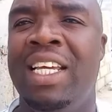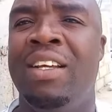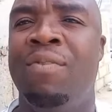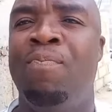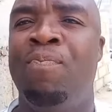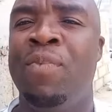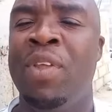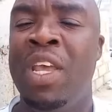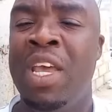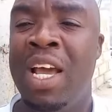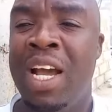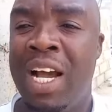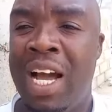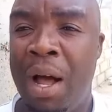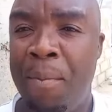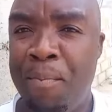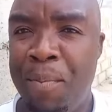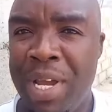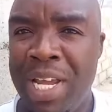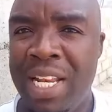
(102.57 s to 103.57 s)
uh,
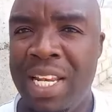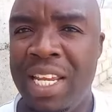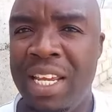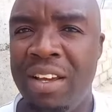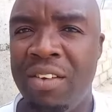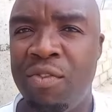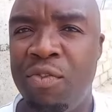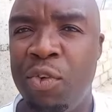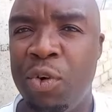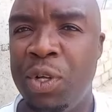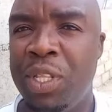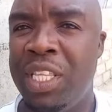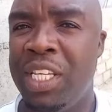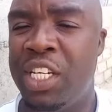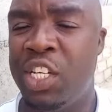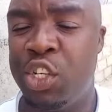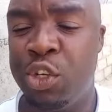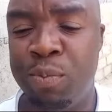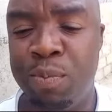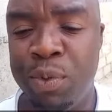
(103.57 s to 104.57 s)
campaigning for
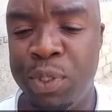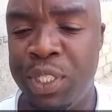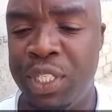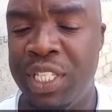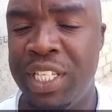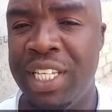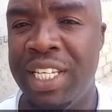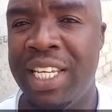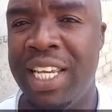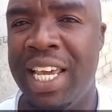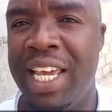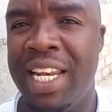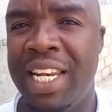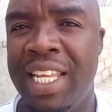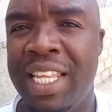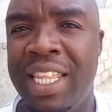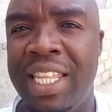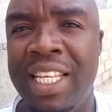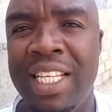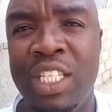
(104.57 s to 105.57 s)
the Triple C,
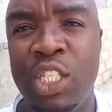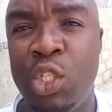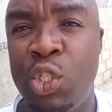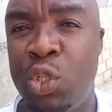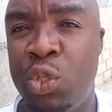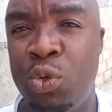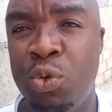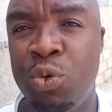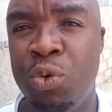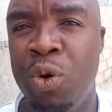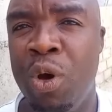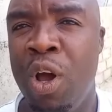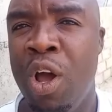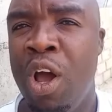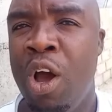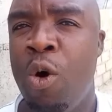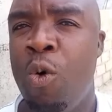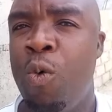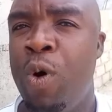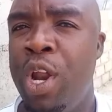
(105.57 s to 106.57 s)
and these two
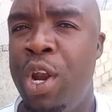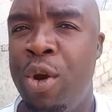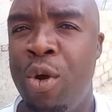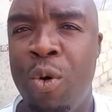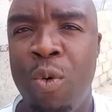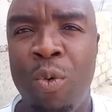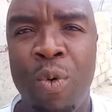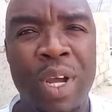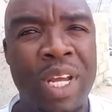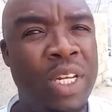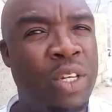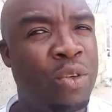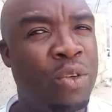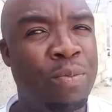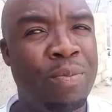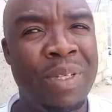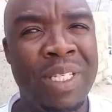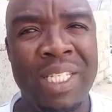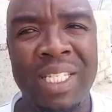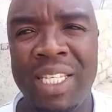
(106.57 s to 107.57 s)
were nowhere to
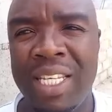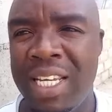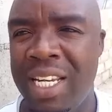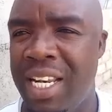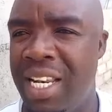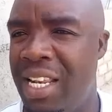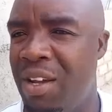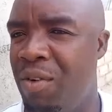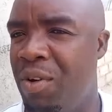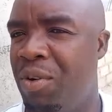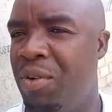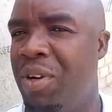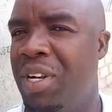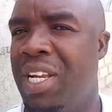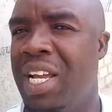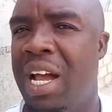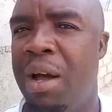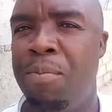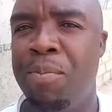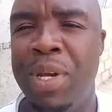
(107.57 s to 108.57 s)
be seen. They were
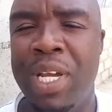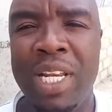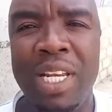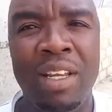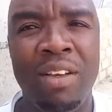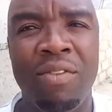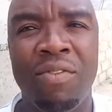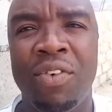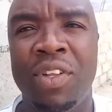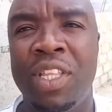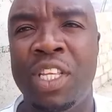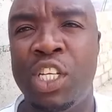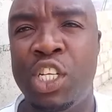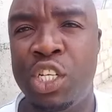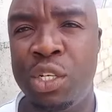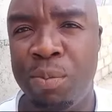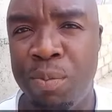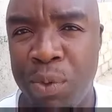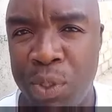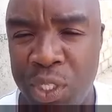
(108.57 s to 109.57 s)
not campaigning for the
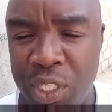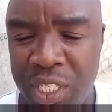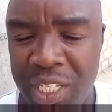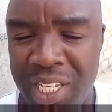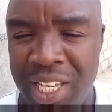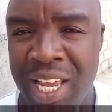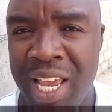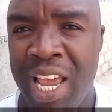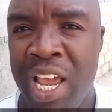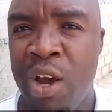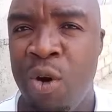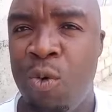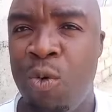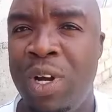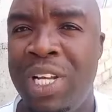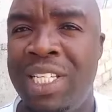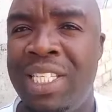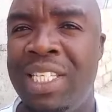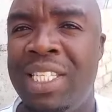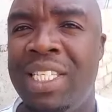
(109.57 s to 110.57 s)
Triple C.
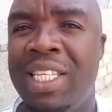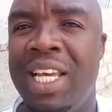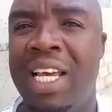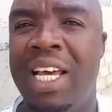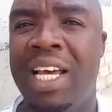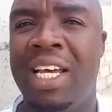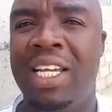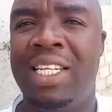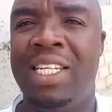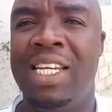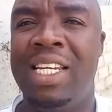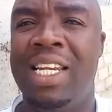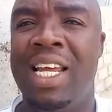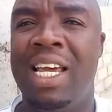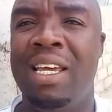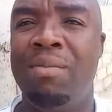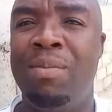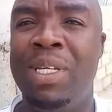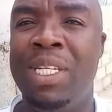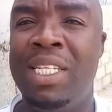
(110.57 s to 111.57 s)
West uh,
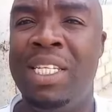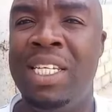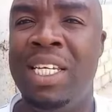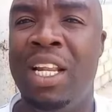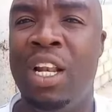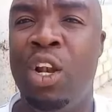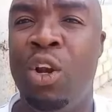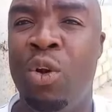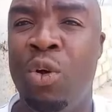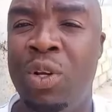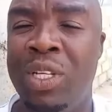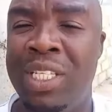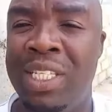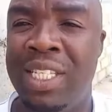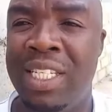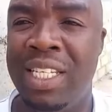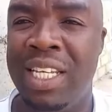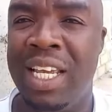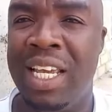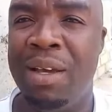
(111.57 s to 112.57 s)
Tendai Biti
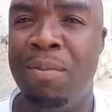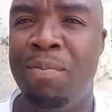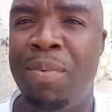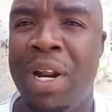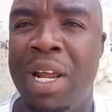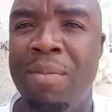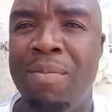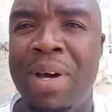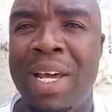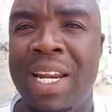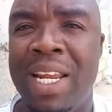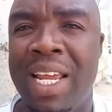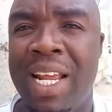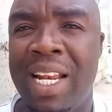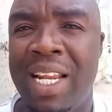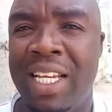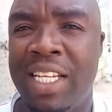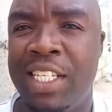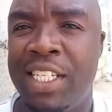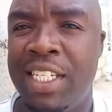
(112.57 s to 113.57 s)
lost uh, primary
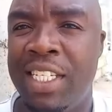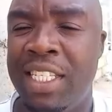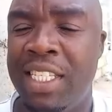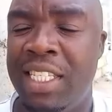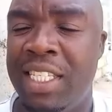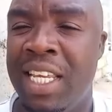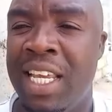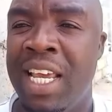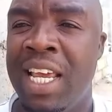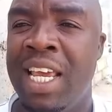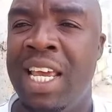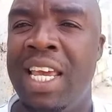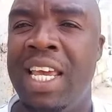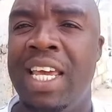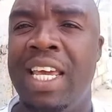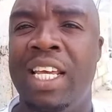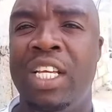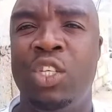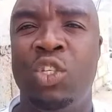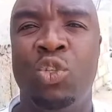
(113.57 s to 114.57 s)
elections,
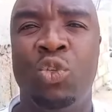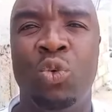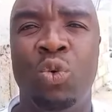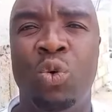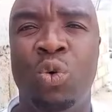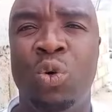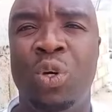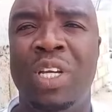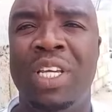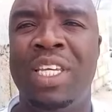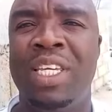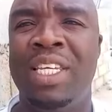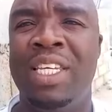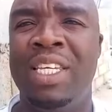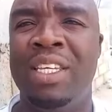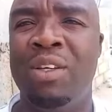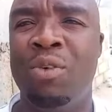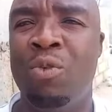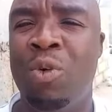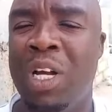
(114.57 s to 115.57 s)
uh, so
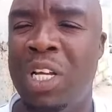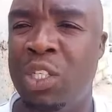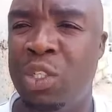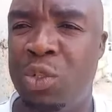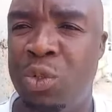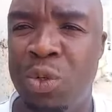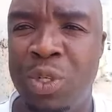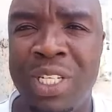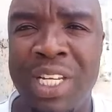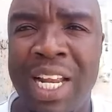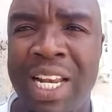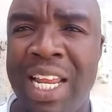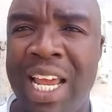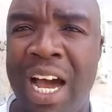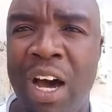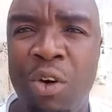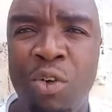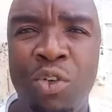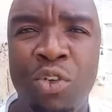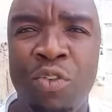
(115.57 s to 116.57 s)
he was totally
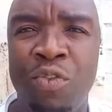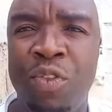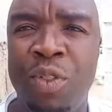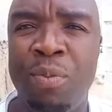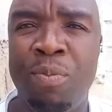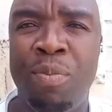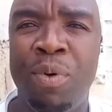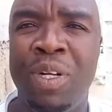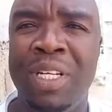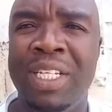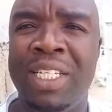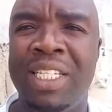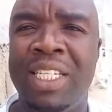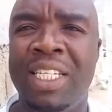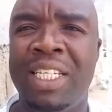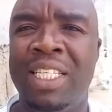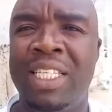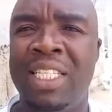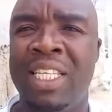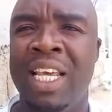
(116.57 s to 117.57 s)
out of the
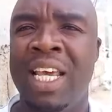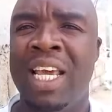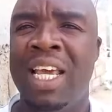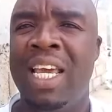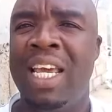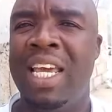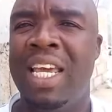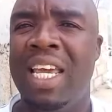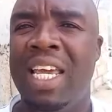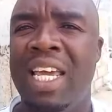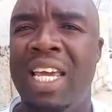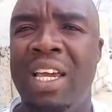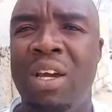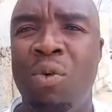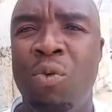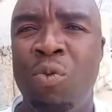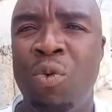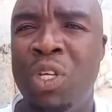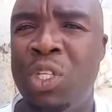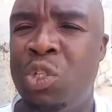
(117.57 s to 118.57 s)
politics. Uh,
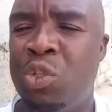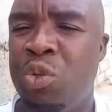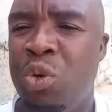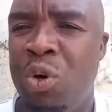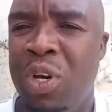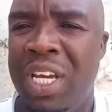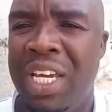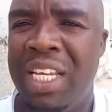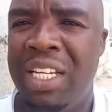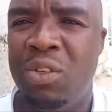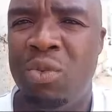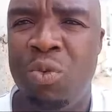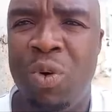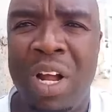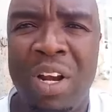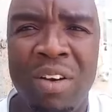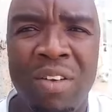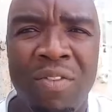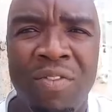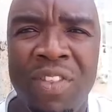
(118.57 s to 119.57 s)
we saw at
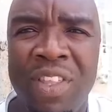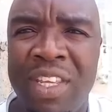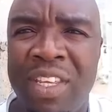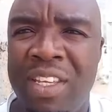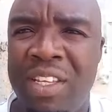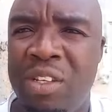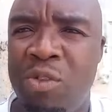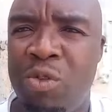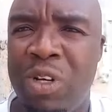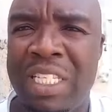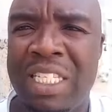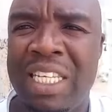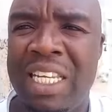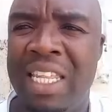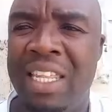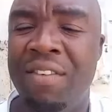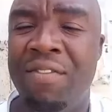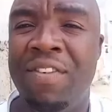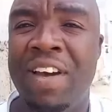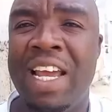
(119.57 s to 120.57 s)
one of the, was
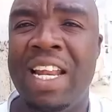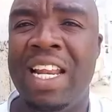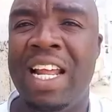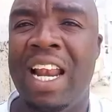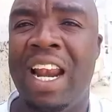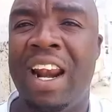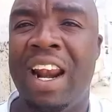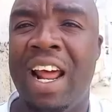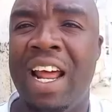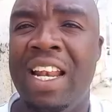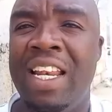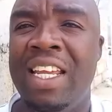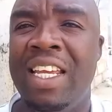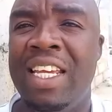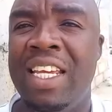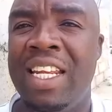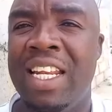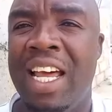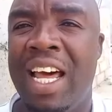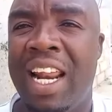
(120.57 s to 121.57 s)
it the final
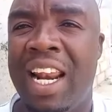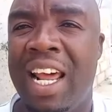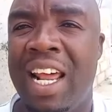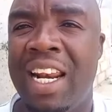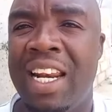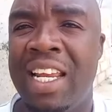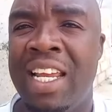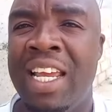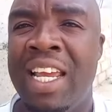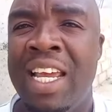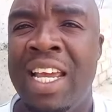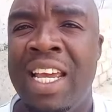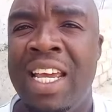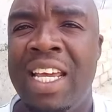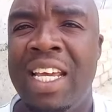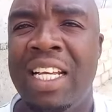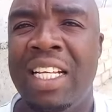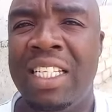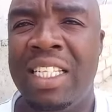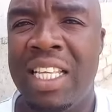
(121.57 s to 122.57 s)
rally in Harare,
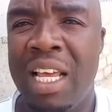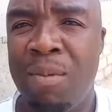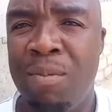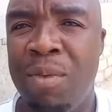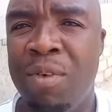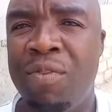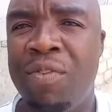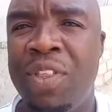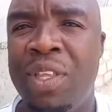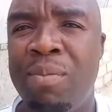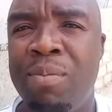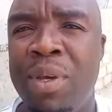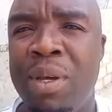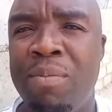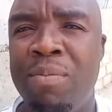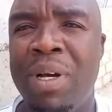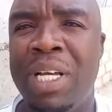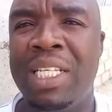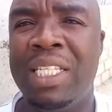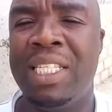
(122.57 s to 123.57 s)
uh, some of the
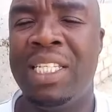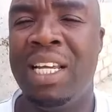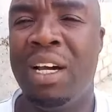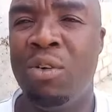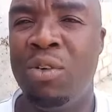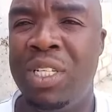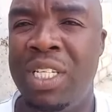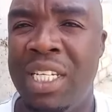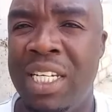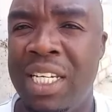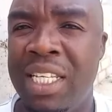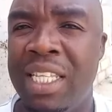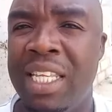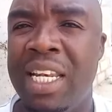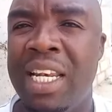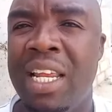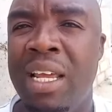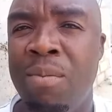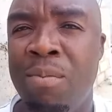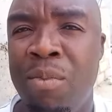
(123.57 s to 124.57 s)
members touting the
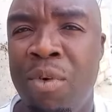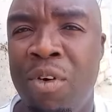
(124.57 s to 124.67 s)
name